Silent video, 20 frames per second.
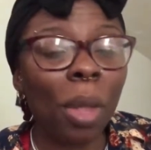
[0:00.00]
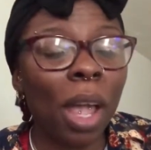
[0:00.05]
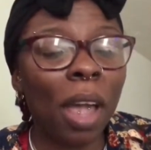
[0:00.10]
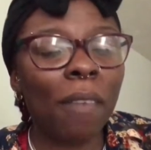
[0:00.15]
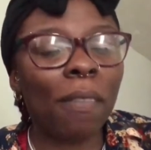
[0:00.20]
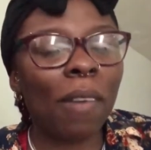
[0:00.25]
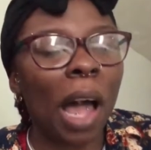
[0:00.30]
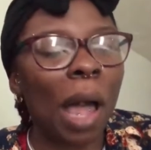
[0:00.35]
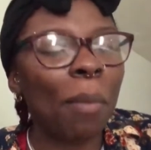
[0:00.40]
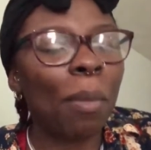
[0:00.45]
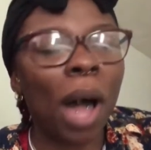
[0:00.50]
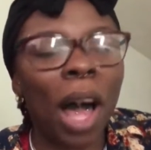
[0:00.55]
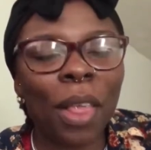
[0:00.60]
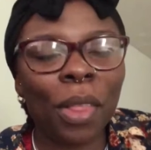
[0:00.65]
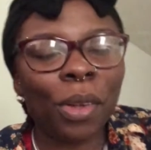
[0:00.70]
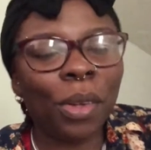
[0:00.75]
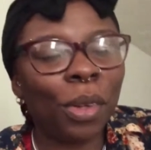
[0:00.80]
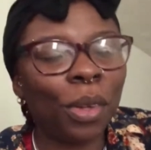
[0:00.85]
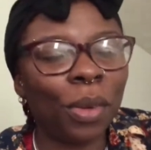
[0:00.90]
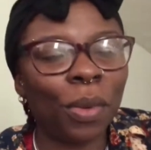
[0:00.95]
If I
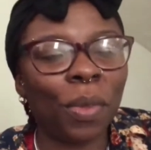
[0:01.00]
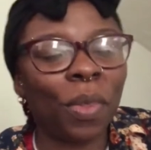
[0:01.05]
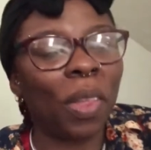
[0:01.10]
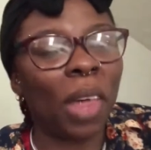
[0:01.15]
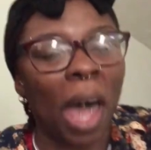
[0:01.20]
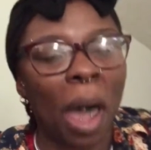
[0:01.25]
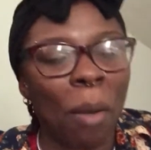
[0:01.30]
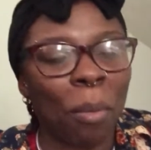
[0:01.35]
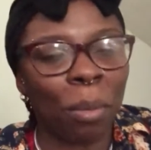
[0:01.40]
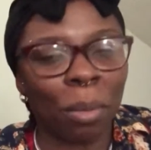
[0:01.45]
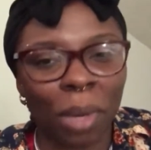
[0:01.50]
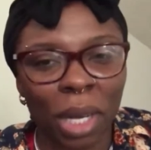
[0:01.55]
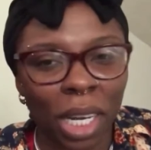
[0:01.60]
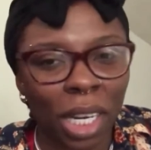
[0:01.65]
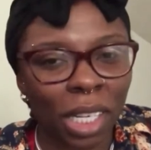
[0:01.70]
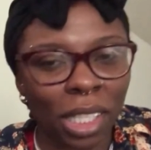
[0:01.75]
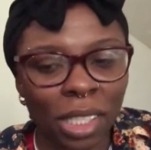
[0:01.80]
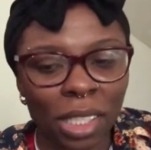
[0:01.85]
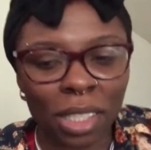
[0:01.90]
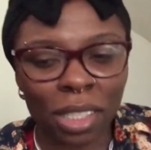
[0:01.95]
bother you that
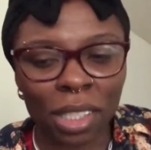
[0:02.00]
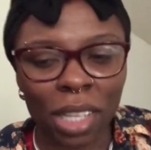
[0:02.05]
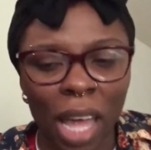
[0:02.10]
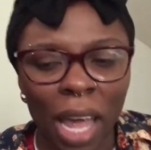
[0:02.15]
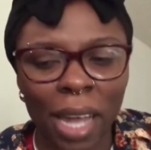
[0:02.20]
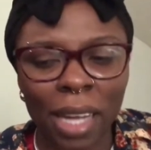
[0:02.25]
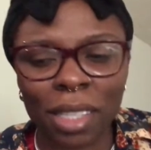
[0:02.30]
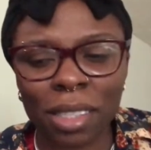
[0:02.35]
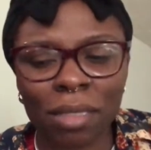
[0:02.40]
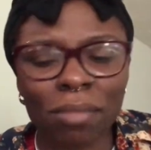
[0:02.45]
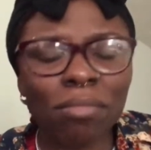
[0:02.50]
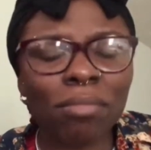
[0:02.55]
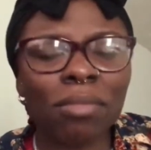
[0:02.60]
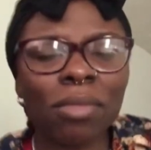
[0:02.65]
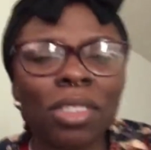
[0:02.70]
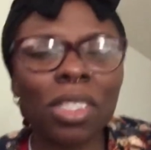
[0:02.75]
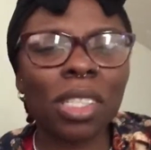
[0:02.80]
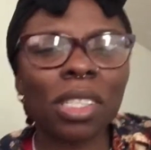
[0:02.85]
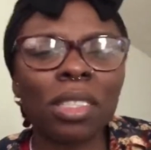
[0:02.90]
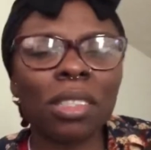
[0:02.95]
much, like
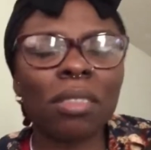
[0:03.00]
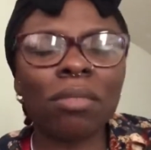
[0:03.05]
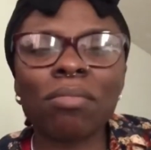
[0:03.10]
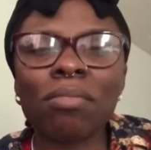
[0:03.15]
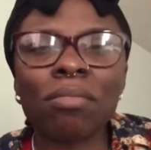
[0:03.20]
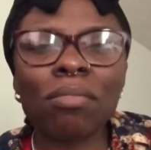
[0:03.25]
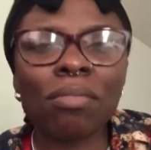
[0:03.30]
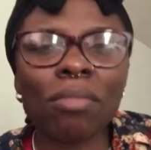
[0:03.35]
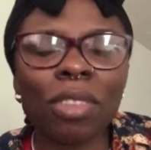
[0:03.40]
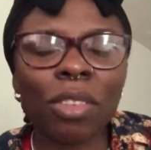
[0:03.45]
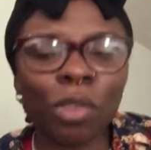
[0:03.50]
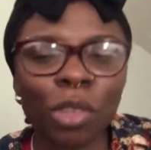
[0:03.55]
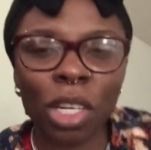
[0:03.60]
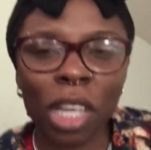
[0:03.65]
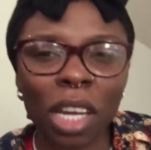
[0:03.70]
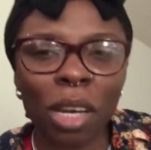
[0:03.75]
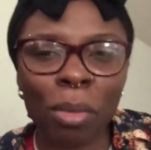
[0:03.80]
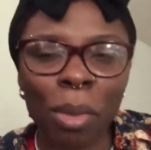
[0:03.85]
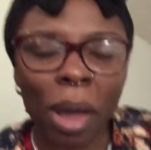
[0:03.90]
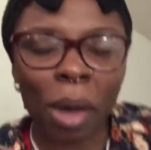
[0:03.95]
just
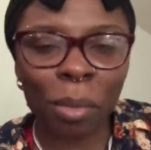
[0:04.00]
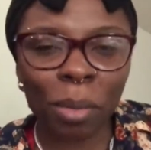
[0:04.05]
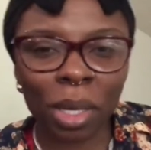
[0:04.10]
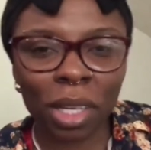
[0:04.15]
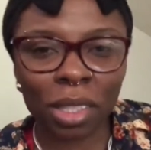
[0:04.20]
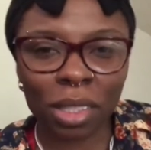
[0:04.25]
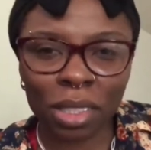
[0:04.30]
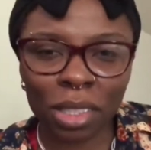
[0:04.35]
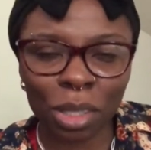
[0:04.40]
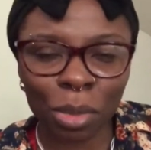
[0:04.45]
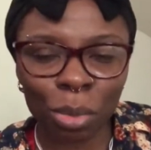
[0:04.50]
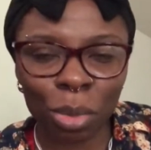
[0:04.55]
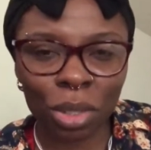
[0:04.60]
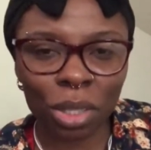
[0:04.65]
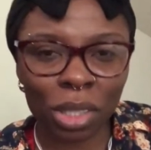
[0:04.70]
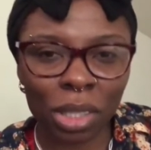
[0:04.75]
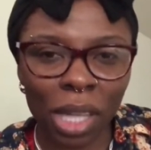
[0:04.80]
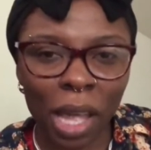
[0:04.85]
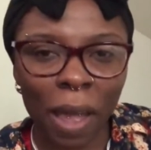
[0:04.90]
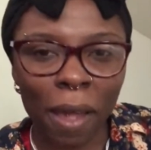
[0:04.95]
forget about me. Simple
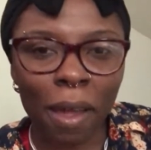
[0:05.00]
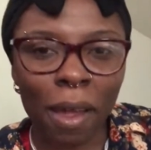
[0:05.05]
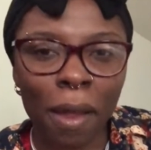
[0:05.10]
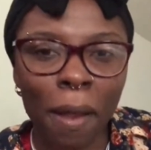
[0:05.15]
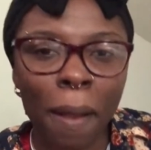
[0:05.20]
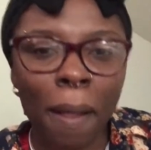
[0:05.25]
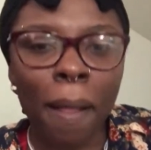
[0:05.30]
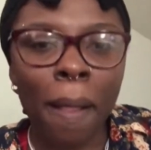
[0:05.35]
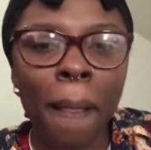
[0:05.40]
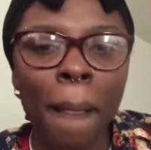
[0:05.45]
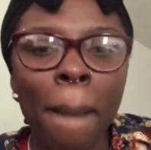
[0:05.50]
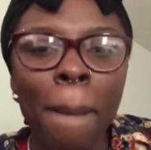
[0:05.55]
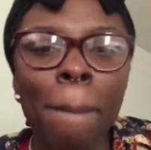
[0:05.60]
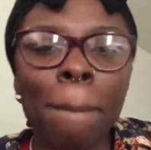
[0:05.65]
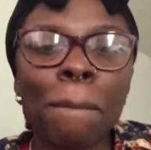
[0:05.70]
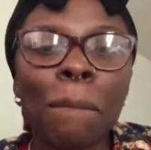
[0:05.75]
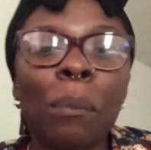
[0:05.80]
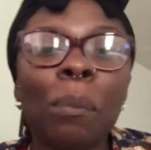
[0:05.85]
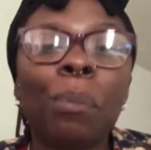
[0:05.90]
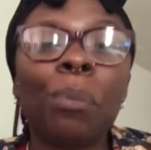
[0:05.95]
as that.
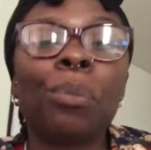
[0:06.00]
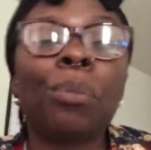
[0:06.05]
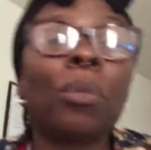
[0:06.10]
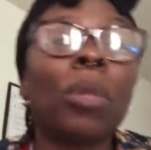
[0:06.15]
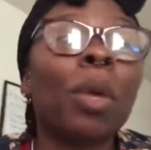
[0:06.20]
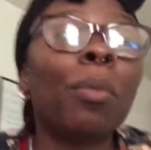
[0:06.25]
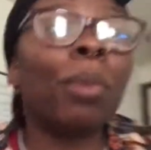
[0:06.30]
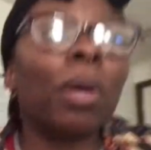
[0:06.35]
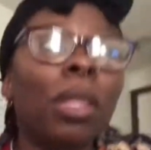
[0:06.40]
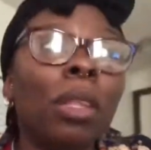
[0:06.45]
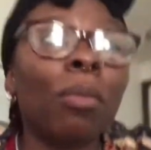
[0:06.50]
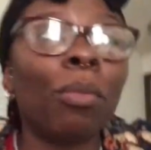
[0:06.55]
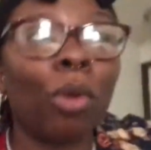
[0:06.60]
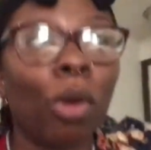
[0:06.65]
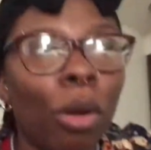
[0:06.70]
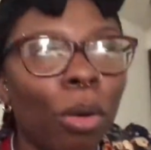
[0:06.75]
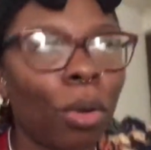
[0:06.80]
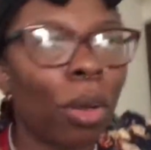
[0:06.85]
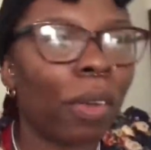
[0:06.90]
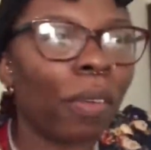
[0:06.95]
But the
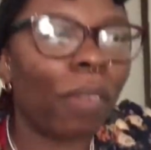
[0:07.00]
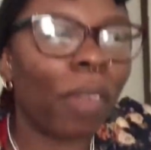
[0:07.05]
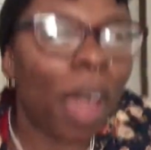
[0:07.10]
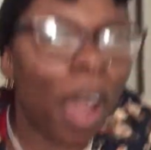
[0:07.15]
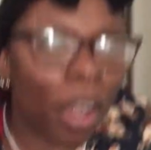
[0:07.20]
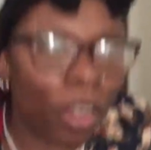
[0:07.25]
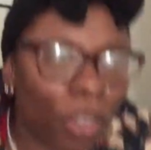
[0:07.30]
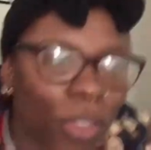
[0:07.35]
moral of that